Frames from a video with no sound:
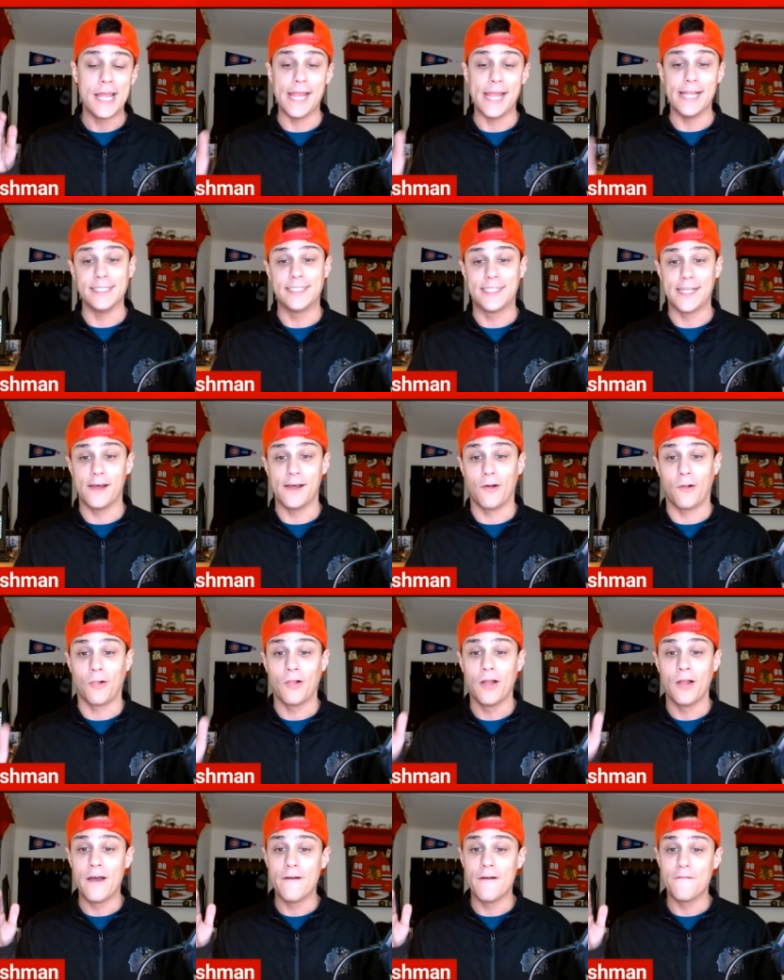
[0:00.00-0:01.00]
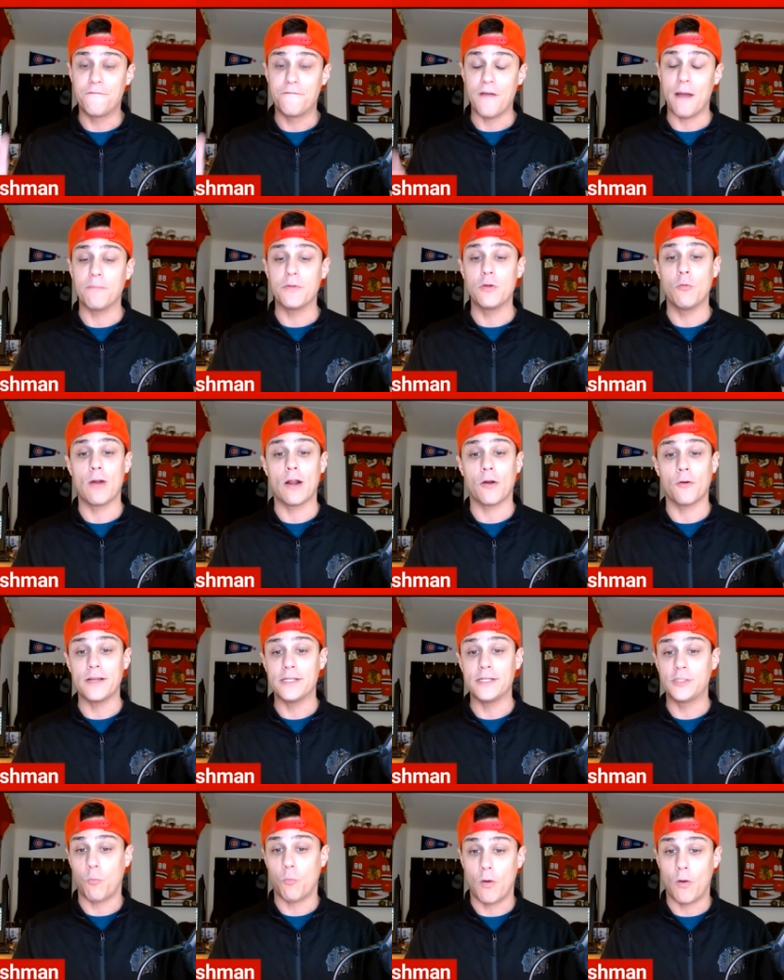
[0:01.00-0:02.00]
until
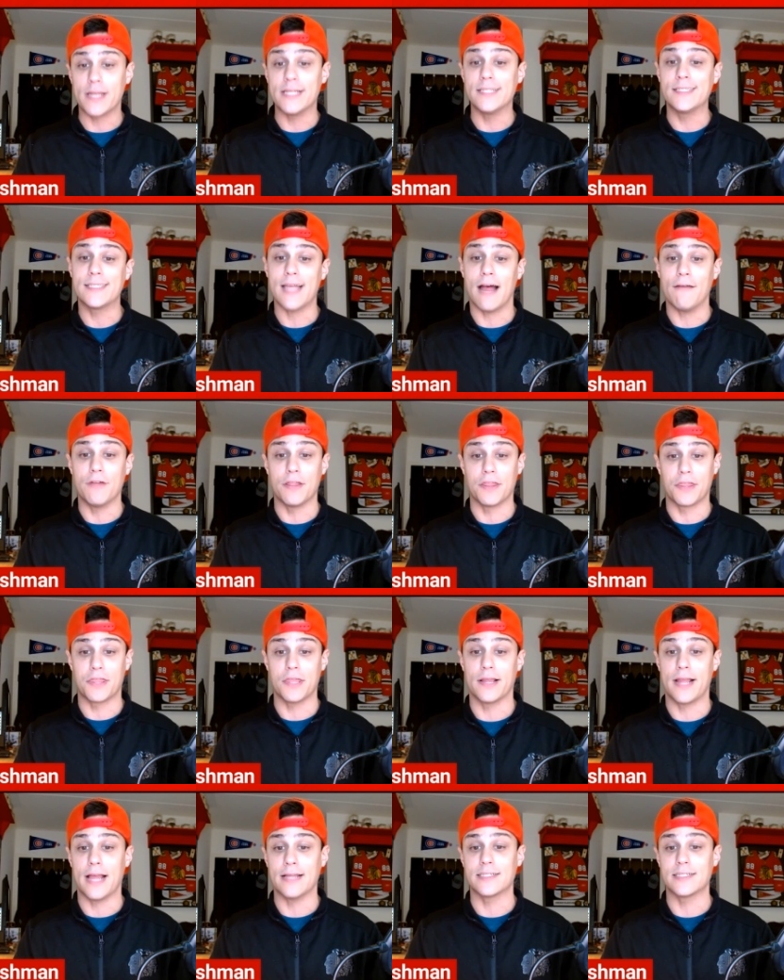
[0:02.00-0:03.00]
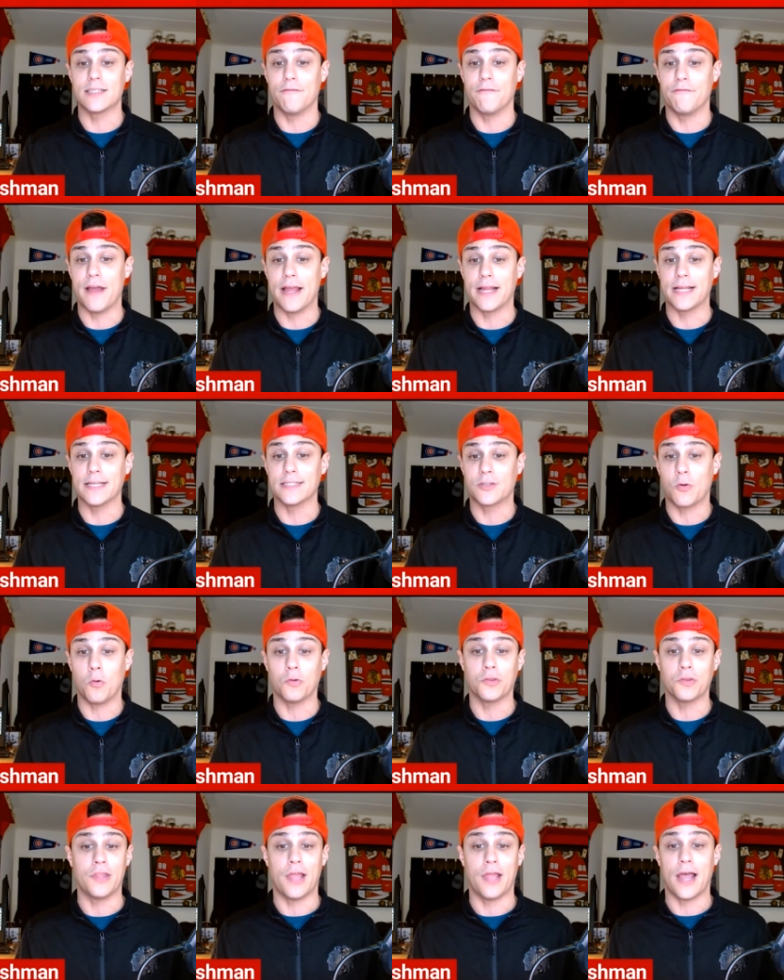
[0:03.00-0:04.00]
February 27th against the Vegas
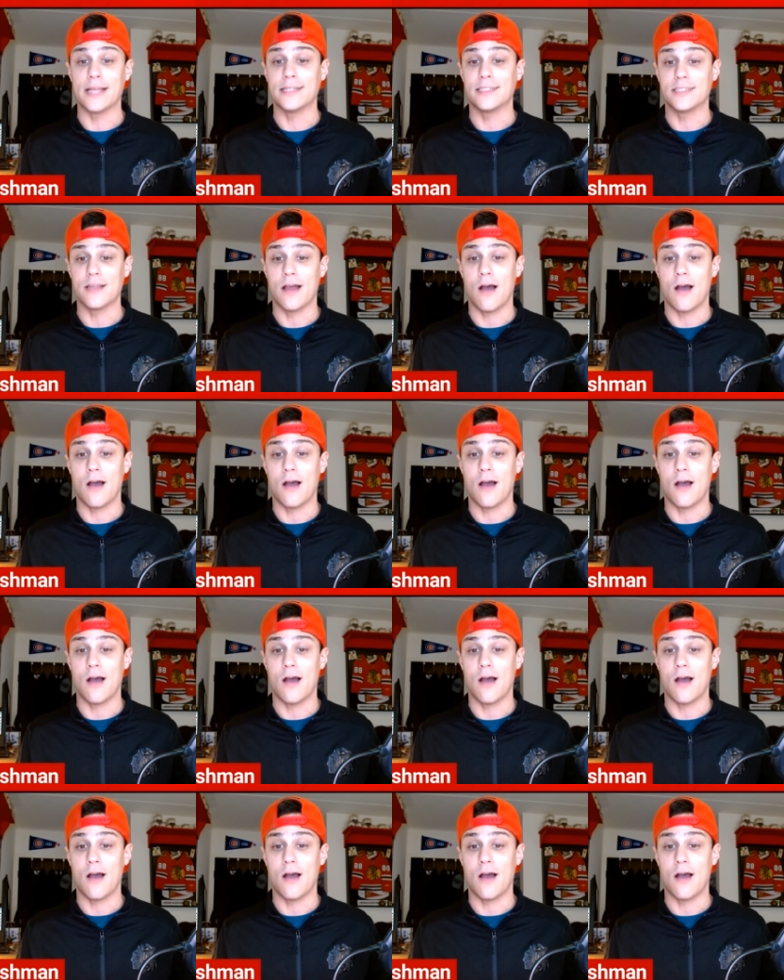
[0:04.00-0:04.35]
Golden Knights.